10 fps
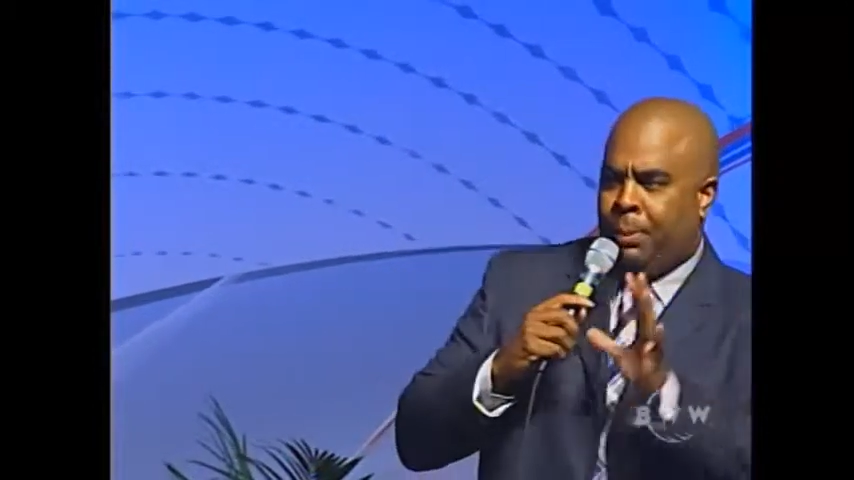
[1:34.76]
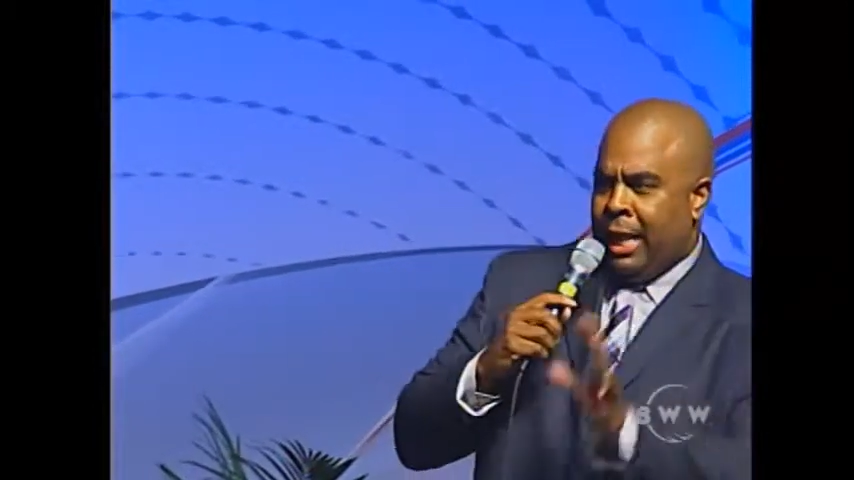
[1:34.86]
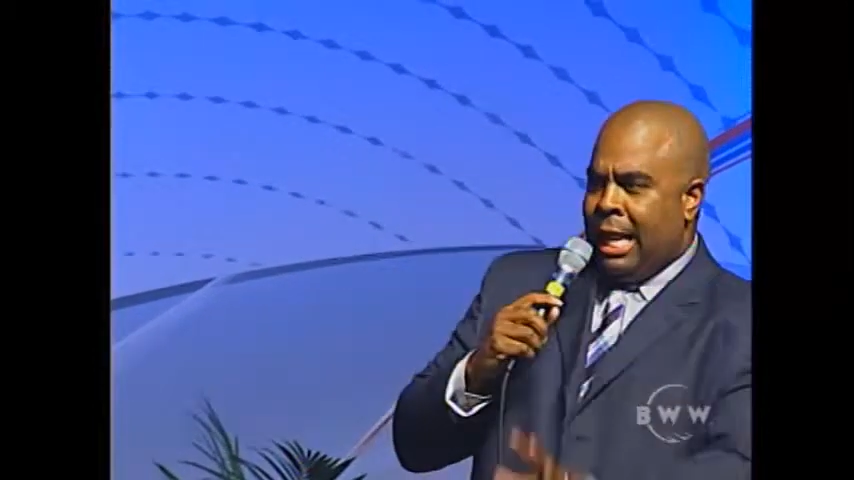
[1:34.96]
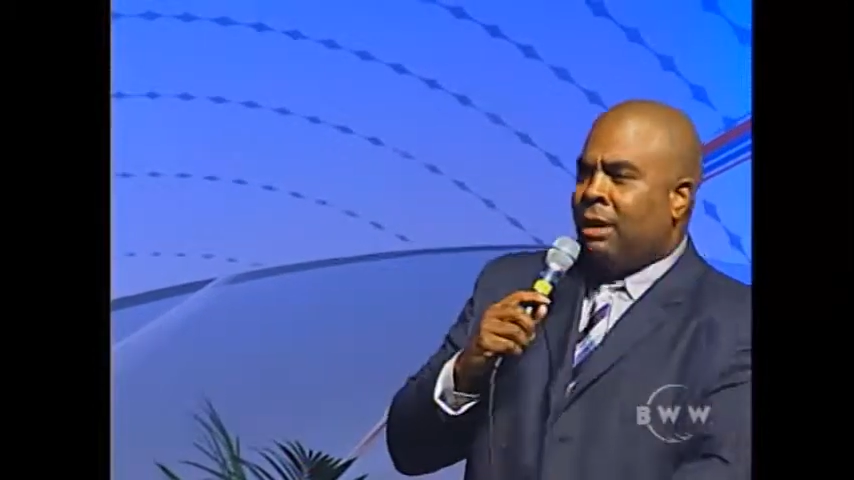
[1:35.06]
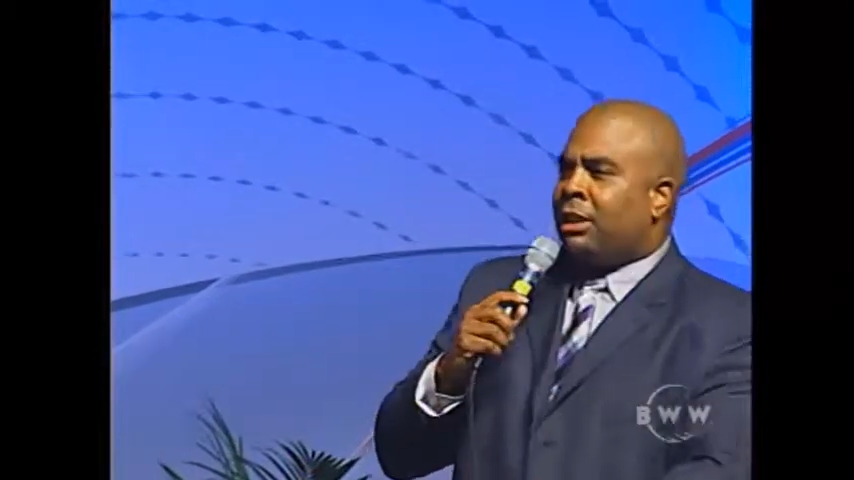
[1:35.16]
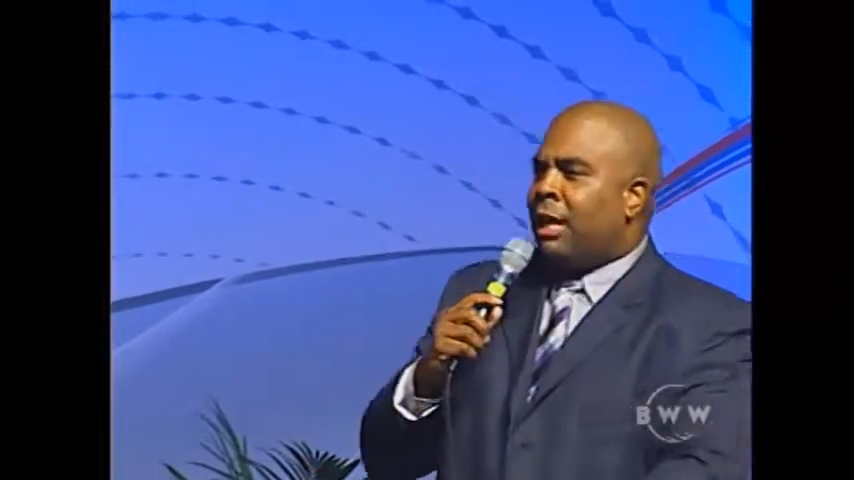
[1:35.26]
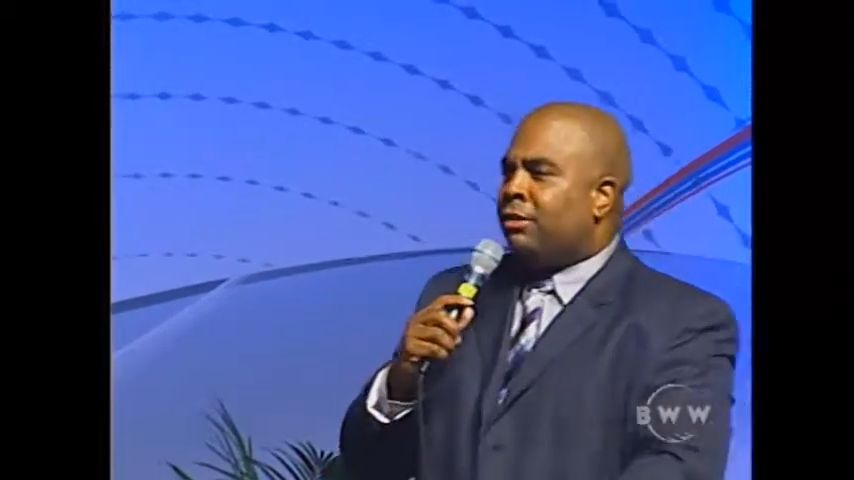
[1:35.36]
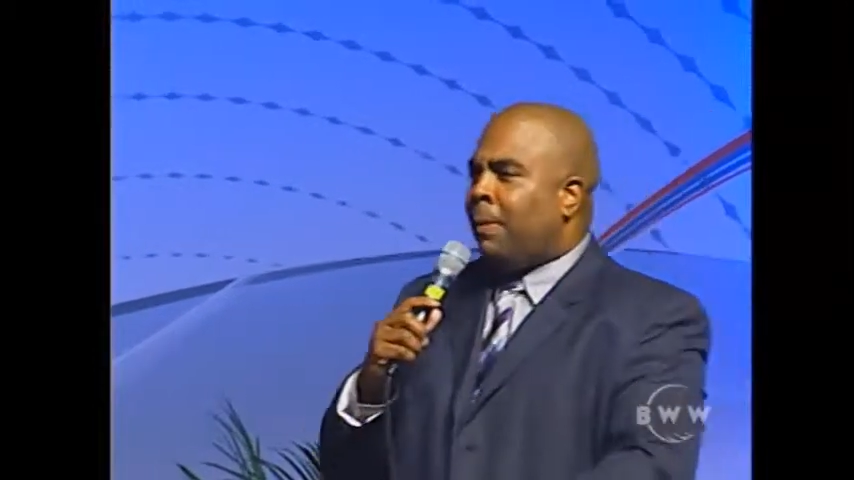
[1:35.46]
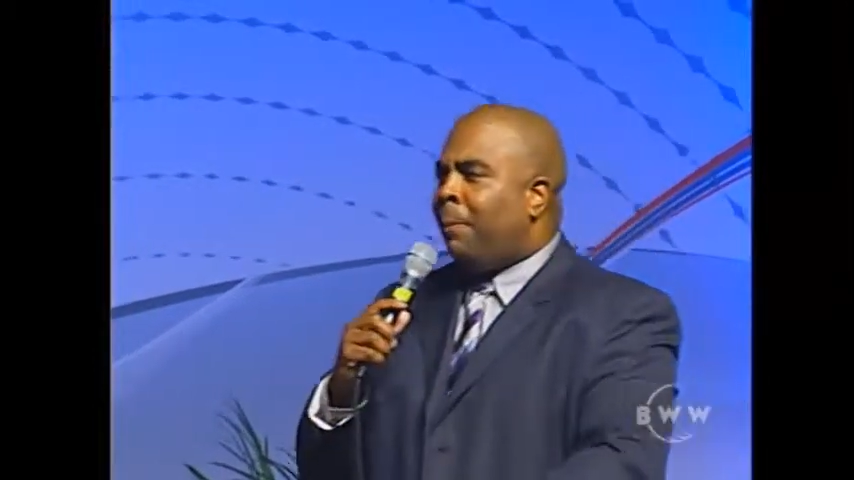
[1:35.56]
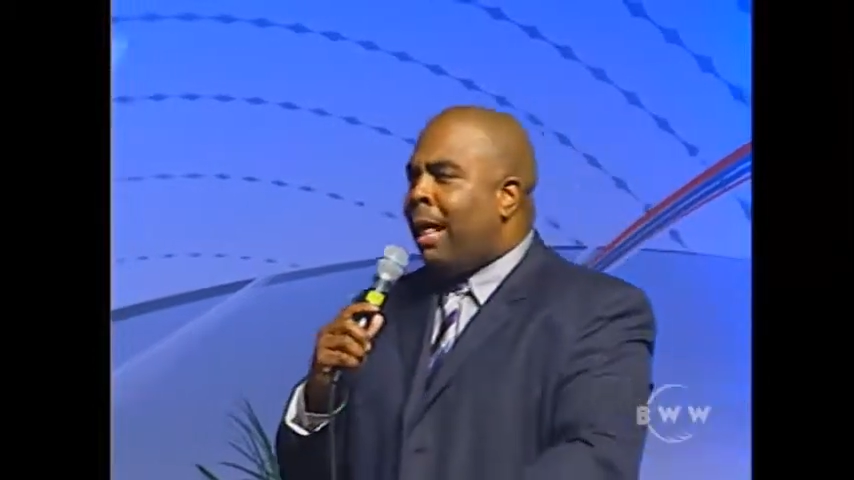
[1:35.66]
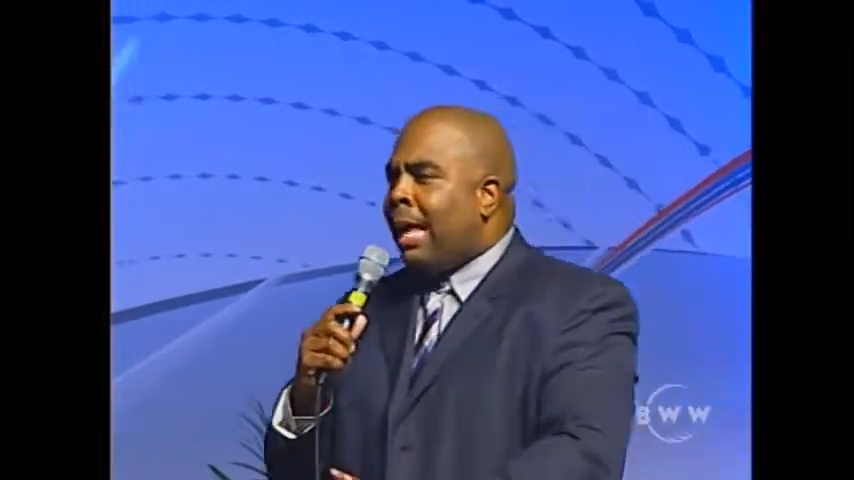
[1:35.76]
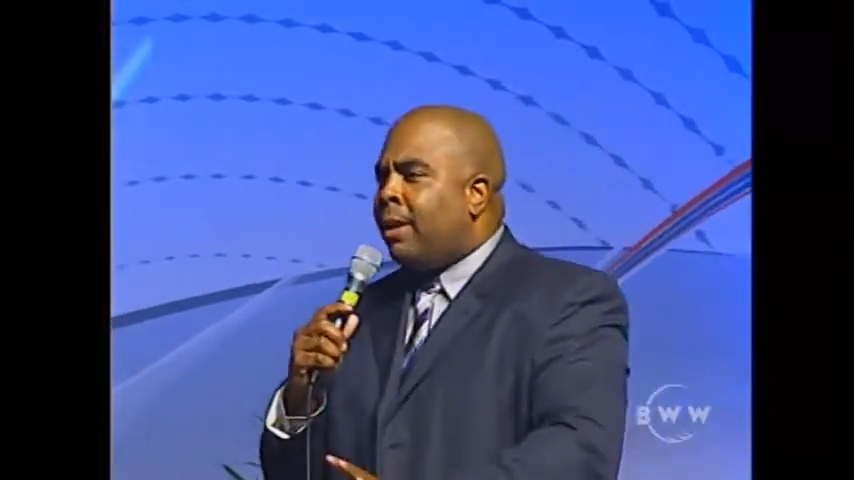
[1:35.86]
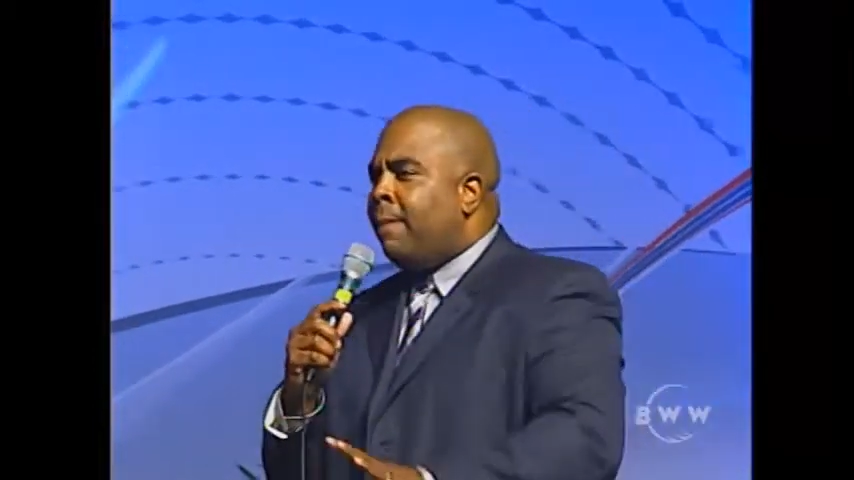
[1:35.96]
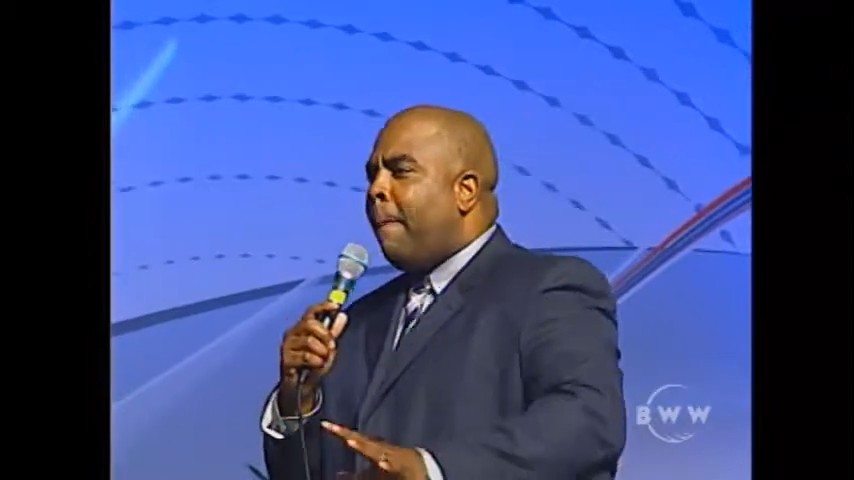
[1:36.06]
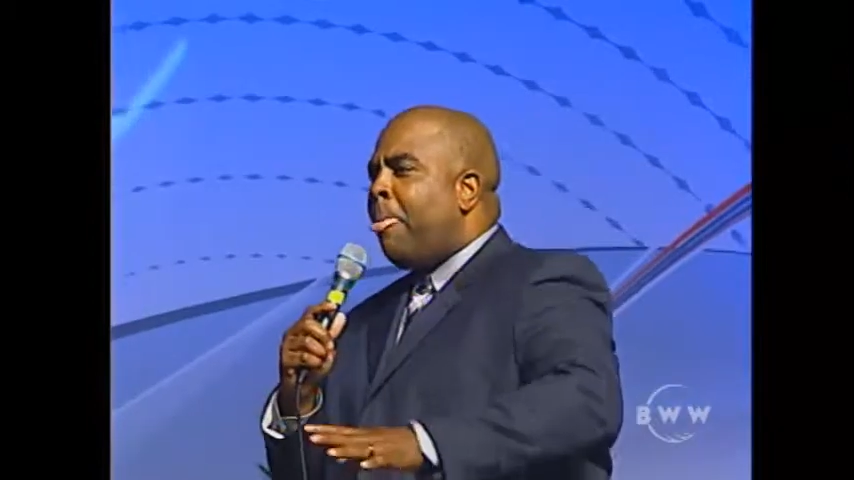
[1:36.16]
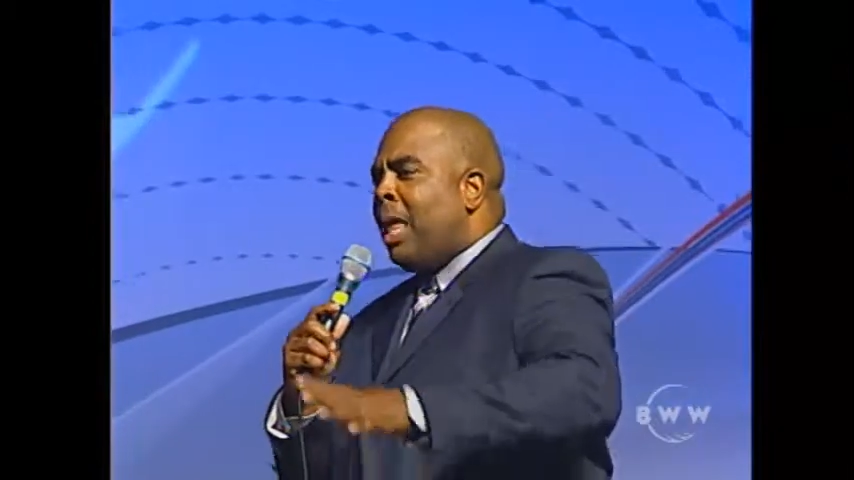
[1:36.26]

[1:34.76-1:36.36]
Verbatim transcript: Get ourselves to platinum